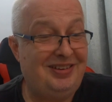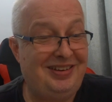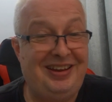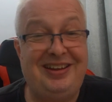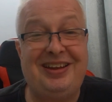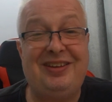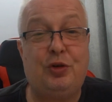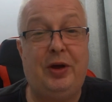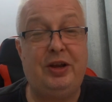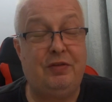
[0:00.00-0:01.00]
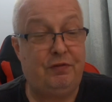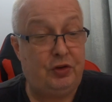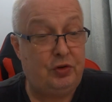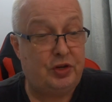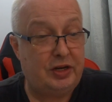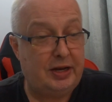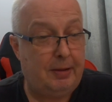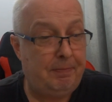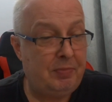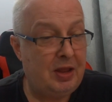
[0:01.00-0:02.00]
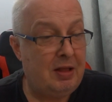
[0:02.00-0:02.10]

It gets quite confusing now.